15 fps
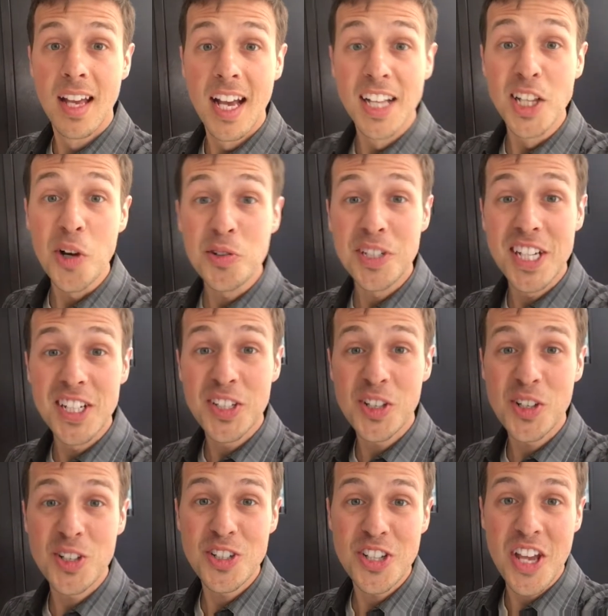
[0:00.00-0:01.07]
Hello
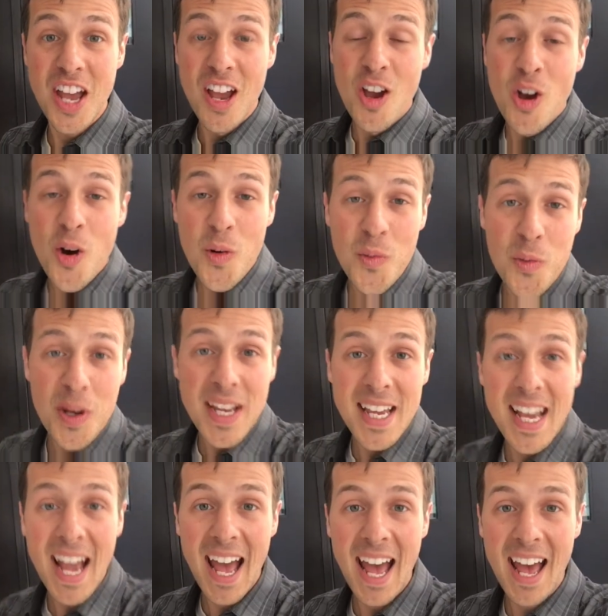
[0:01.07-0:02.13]
teachers, we
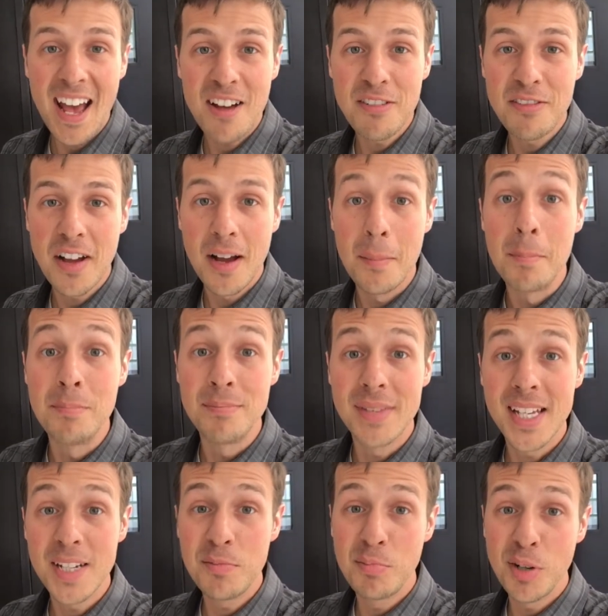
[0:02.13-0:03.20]
have
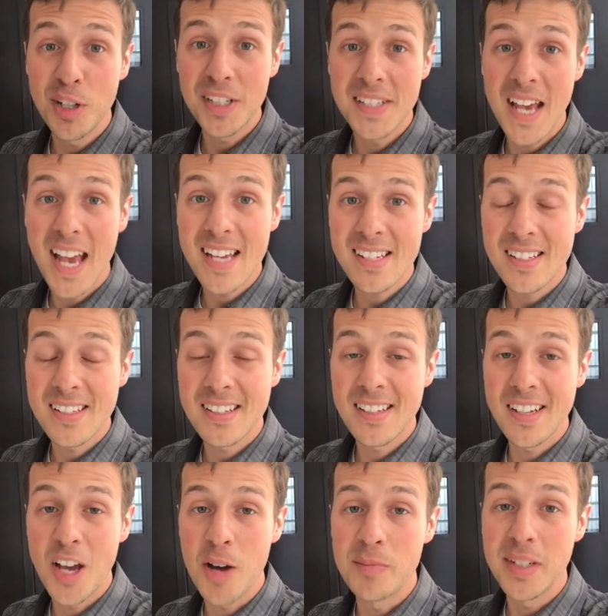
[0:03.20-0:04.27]
midbook tests
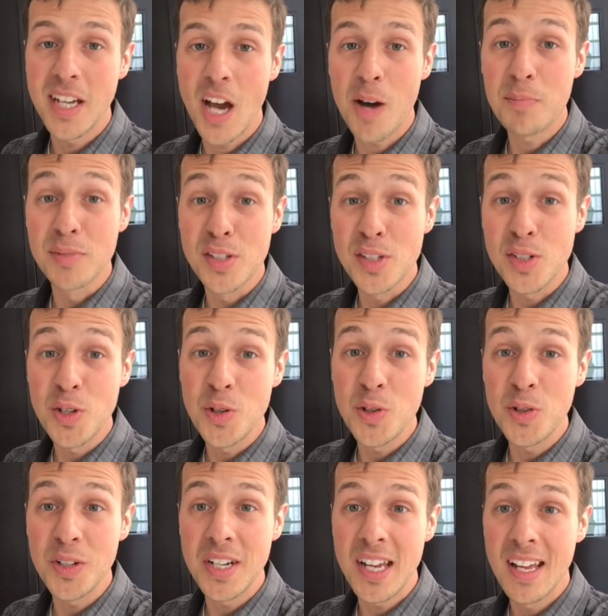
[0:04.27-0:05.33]
coming up
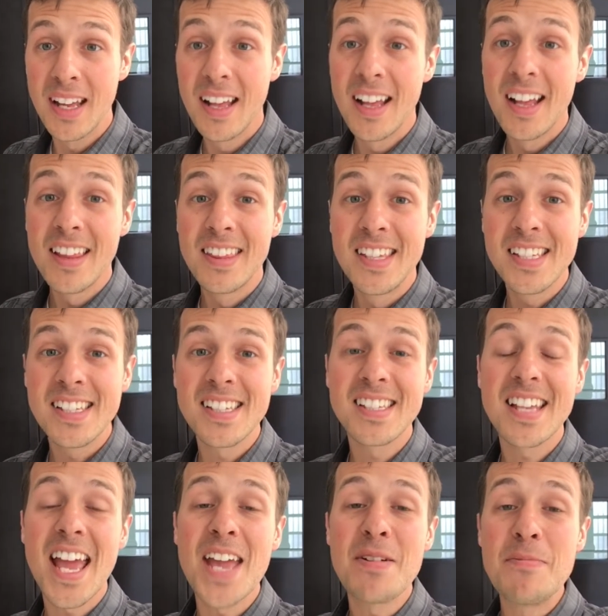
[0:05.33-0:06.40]
soon. This is
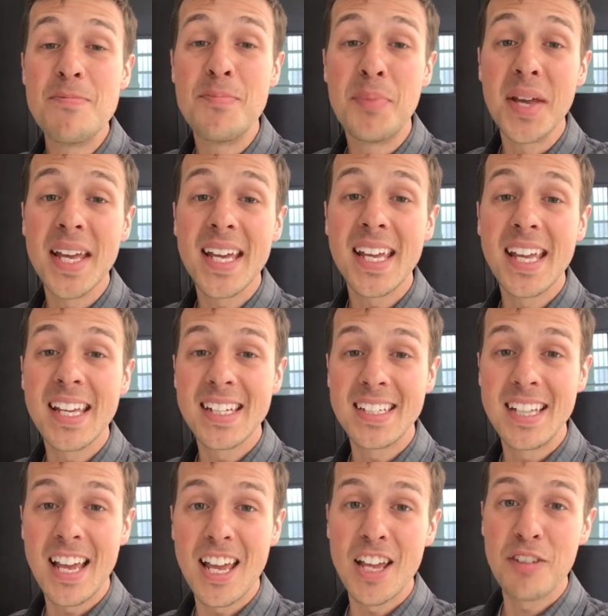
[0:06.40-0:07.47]
a big
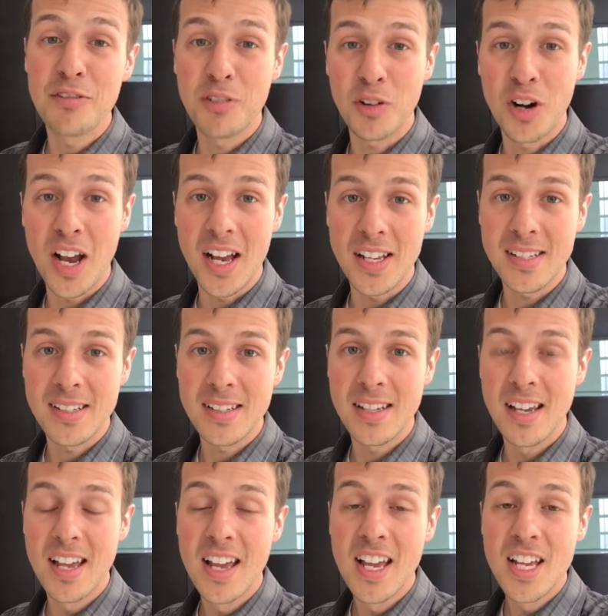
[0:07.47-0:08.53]
day for us.
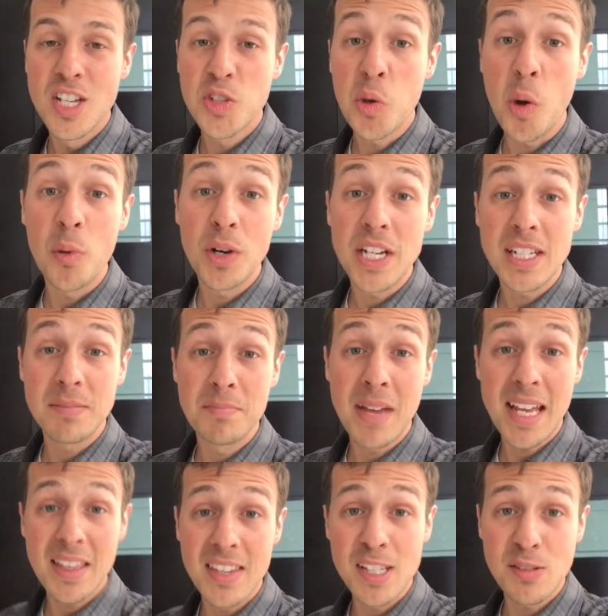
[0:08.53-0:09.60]
So I want to
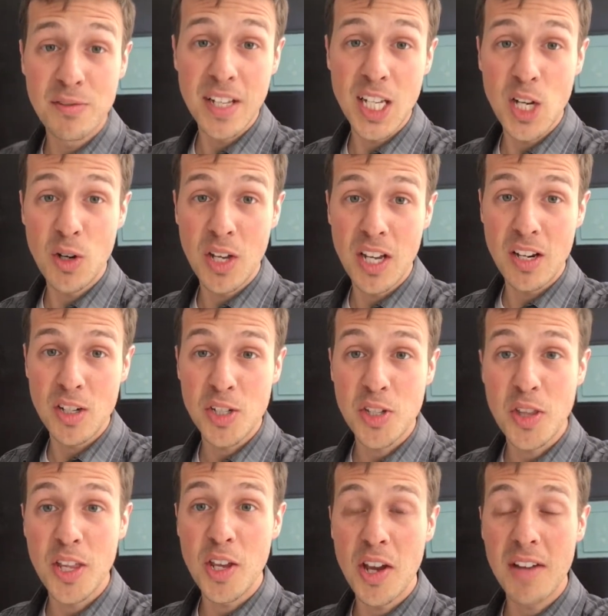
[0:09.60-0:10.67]
make this video here so
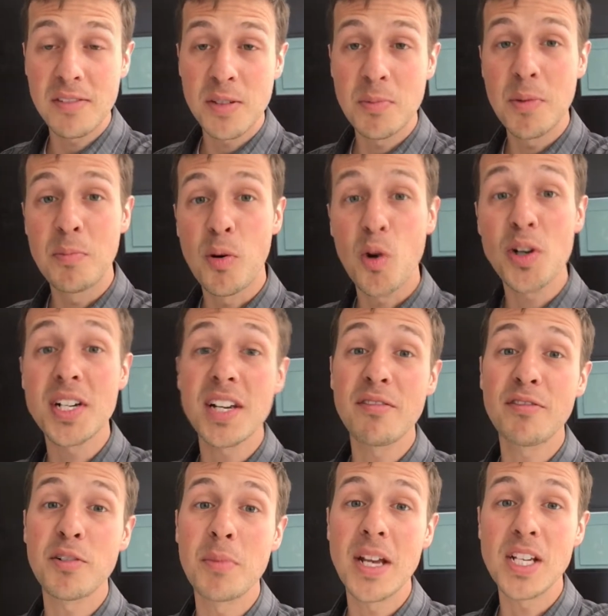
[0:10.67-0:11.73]
that you have some important
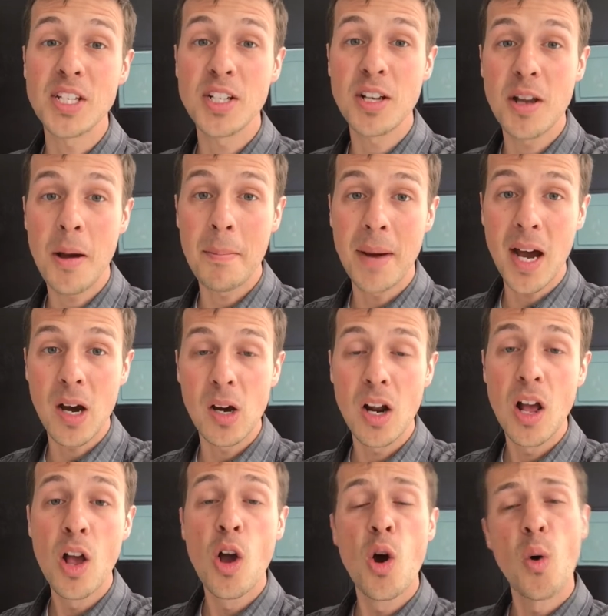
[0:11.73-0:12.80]
information
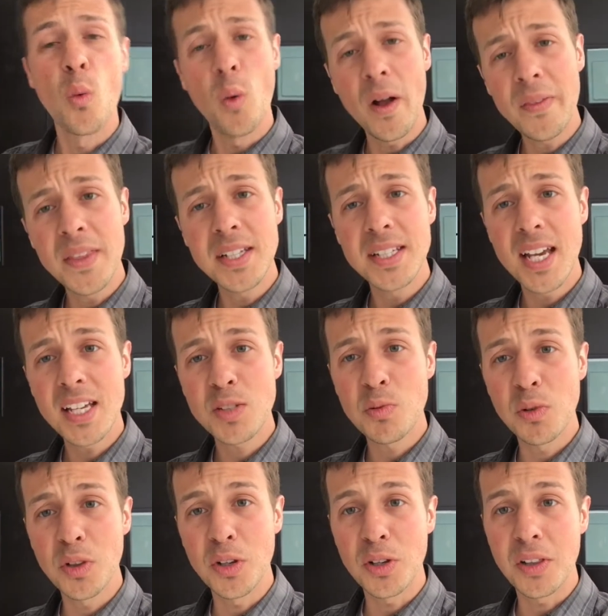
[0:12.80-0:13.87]
about what the test
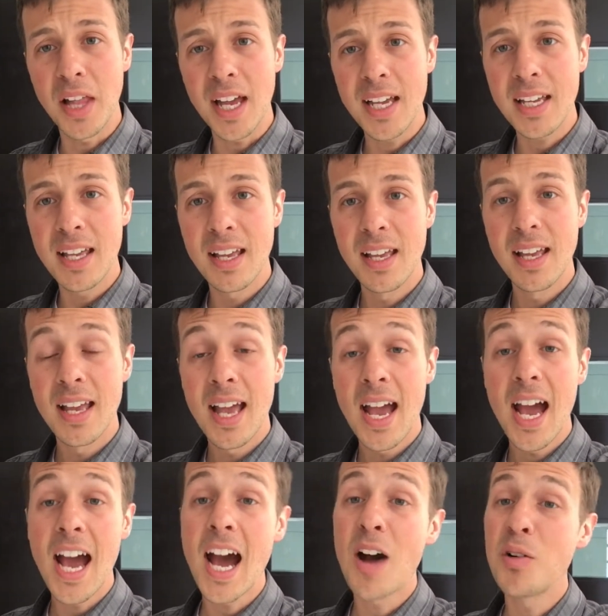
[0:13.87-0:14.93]
will look like,
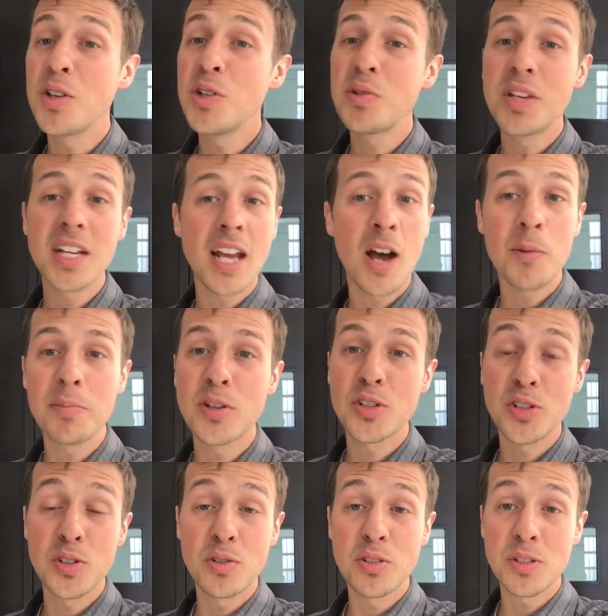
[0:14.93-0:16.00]
how you can help your
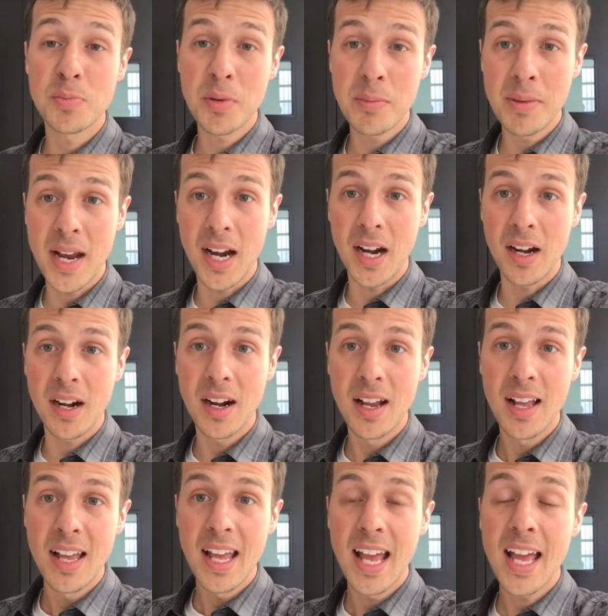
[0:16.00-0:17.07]
students prepare,
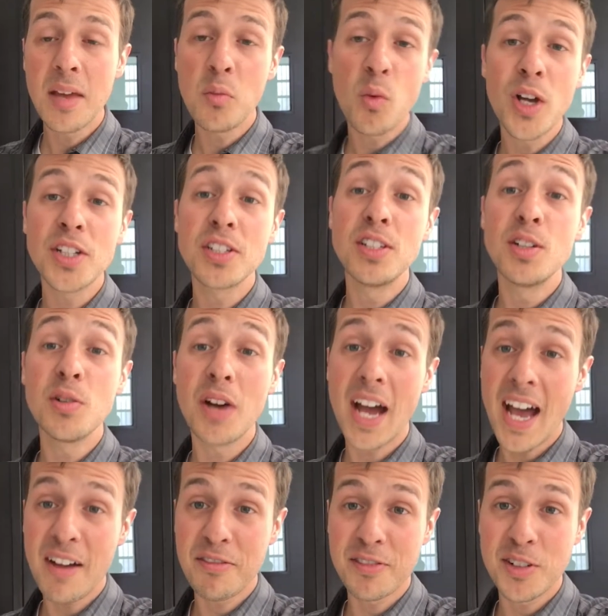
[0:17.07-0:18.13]
and what to do
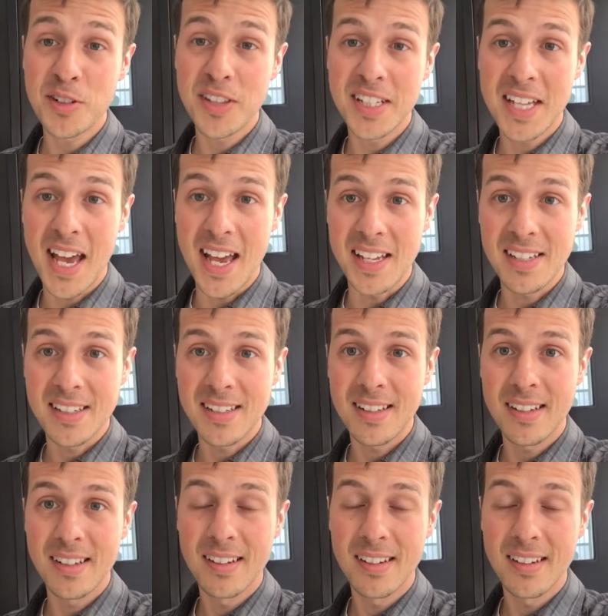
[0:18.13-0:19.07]
after the test.